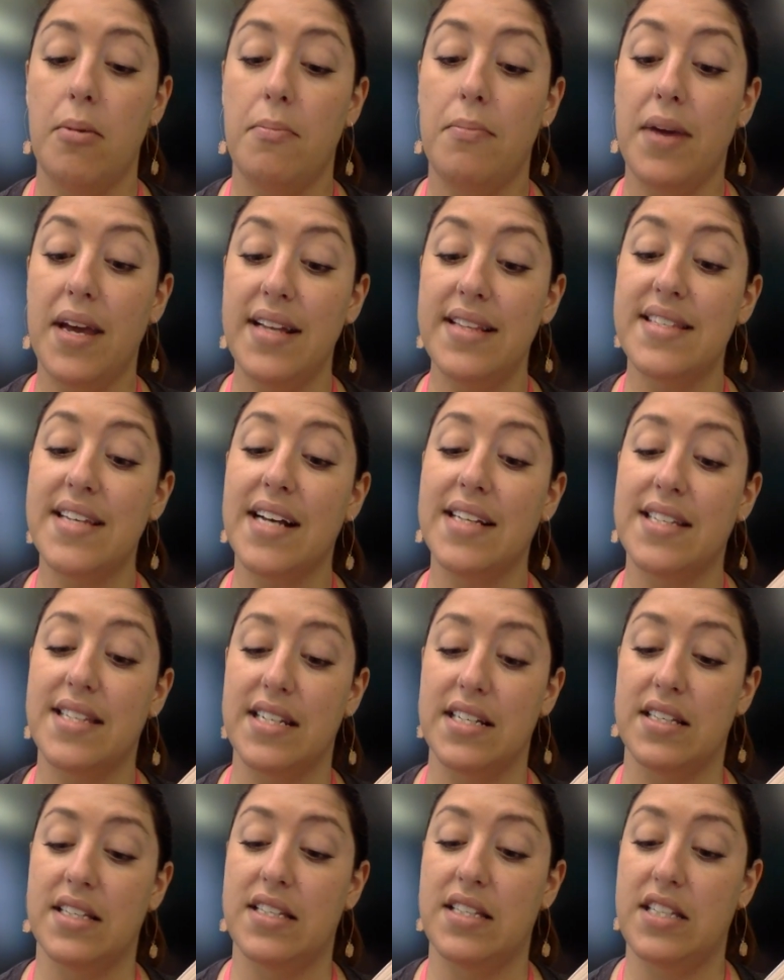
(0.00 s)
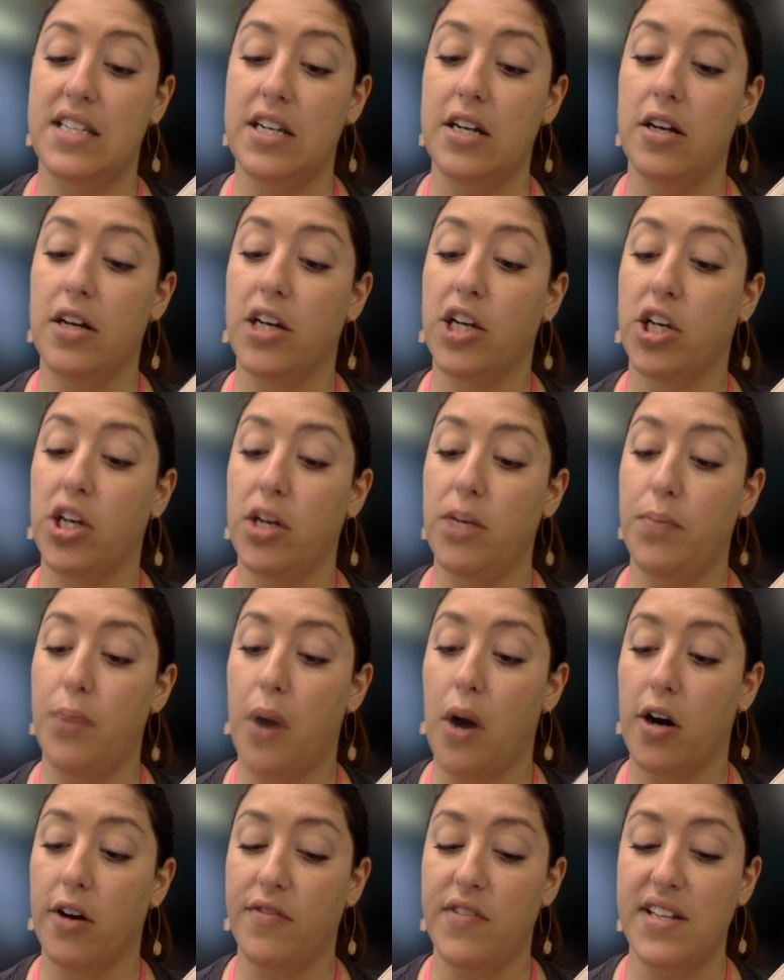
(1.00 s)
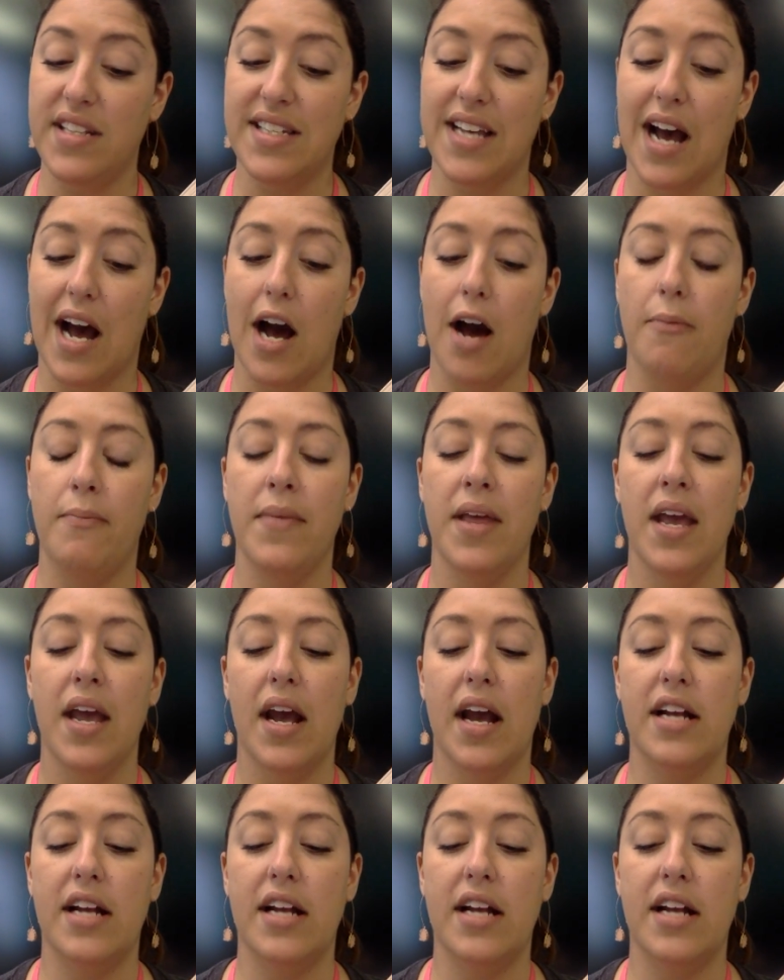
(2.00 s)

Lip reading: Means I sit still a good part of the time